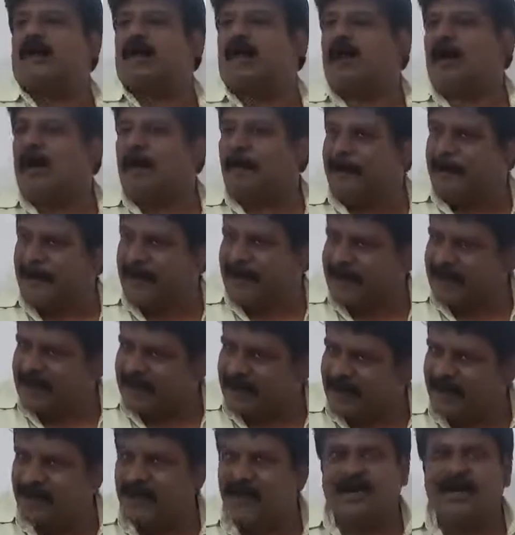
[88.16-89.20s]

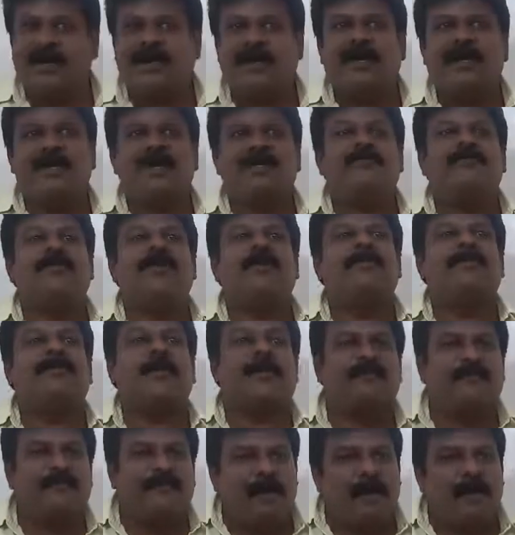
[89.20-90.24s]
operator will
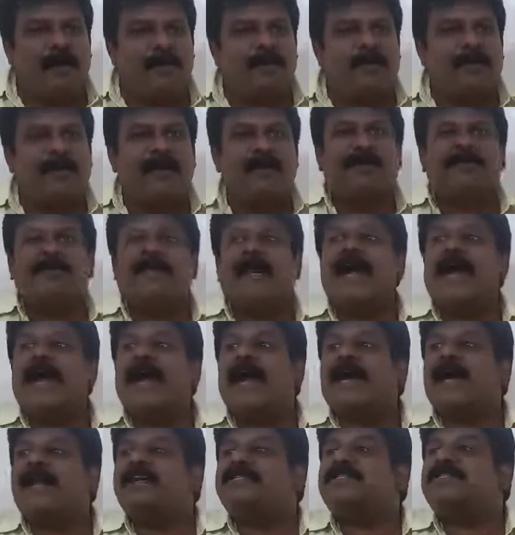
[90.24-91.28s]
perform the
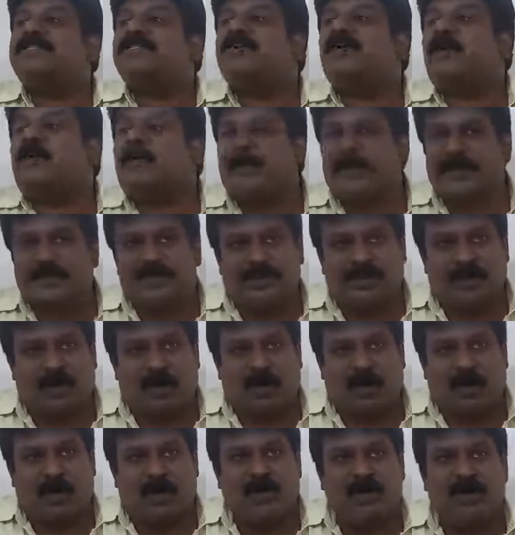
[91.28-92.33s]
addition operation
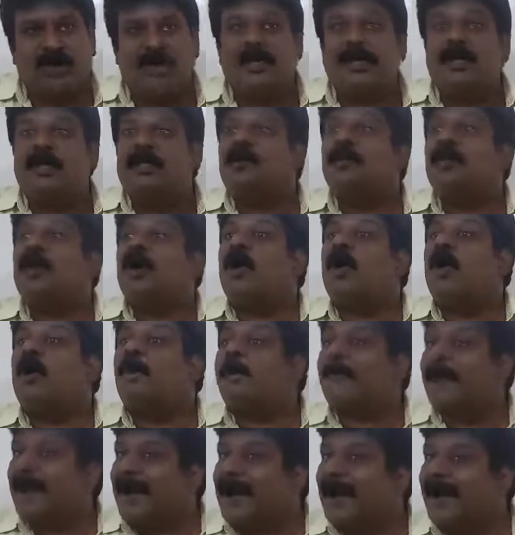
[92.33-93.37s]
on the
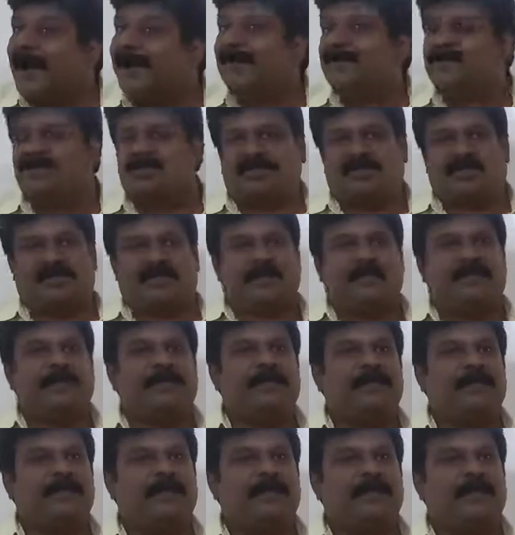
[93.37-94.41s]
operands.
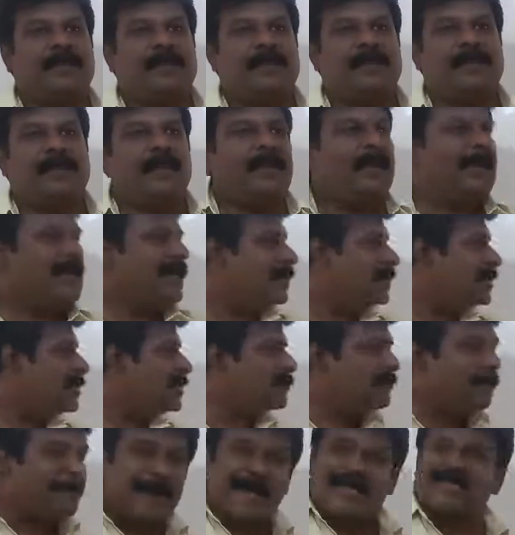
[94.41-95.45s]

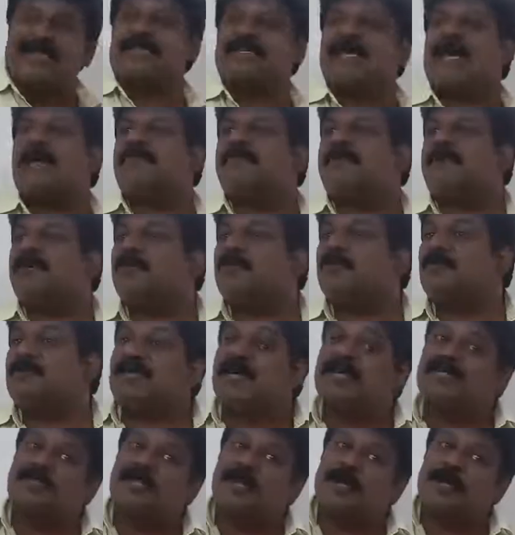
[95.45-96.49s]
This plus can be used
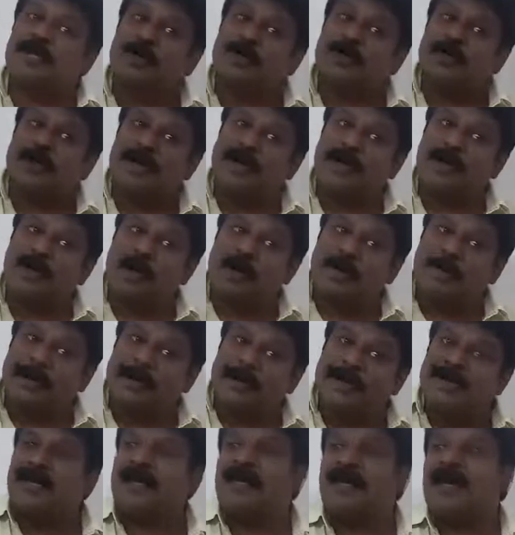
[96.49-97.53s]
as a unary
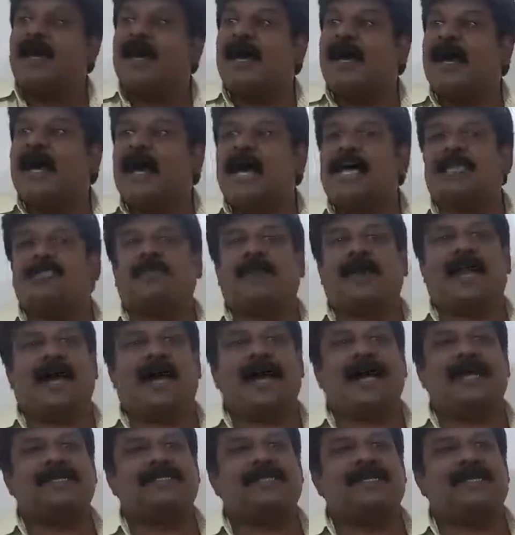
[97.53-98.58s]
operator as well
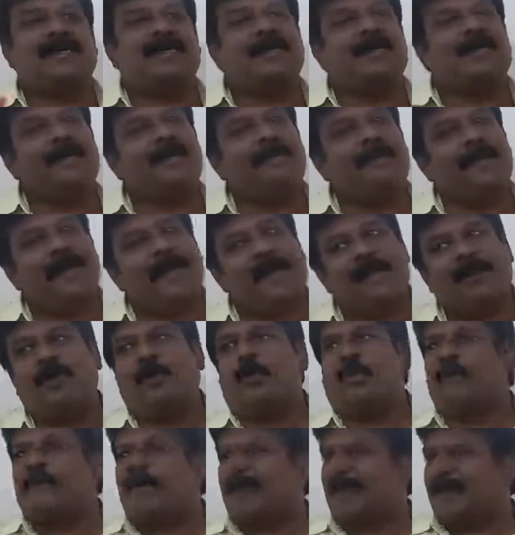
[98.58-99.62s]
as the binary
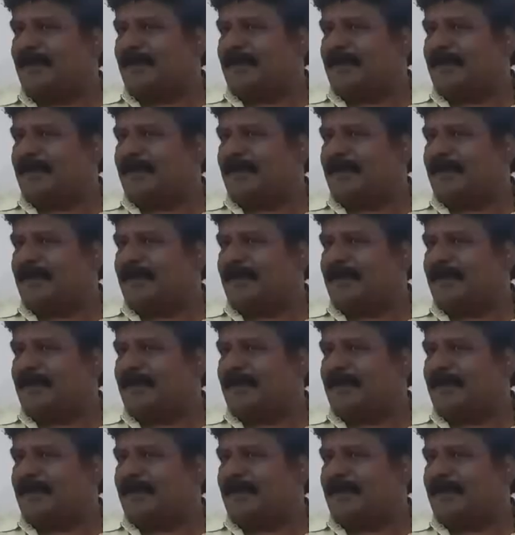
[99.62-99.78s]
operator.